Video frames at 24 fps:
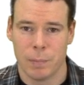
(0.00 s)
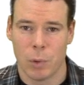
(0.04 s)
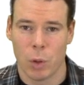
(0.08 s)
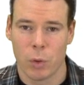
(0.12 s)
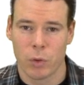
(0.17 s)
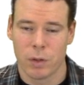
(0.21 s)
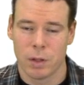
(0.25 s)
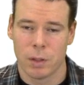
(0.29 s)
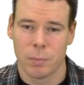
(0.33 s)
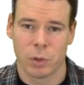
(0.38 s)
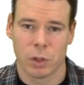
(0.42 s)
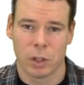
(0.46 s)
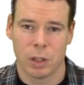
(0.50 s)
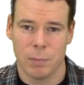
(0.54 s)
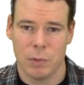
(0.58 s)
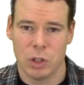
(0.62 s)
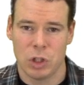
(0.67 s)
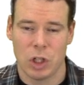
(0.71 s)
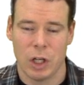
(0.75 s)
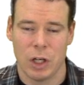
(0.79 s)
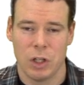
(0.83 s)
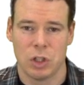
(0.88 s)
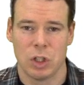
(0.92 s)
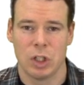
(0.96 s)
Both of them are going to be
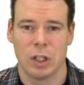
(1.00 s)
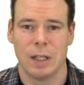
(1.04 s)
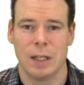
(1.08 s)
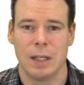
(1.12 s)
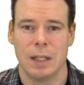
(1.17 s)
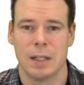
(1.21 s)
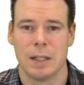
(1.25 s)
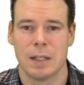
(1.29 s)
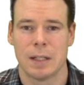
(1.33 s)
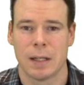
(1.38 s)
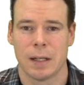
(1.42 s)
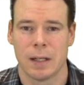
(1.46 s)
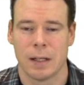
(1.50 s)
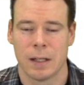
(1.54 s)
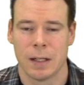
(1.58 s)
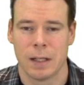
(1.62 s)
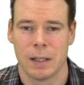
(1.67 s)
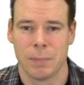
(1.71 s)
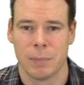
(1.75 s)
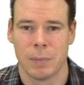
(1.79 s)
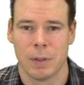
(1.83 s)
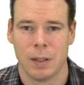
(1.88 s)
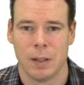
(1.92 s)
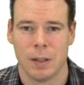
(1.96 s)
changing in time.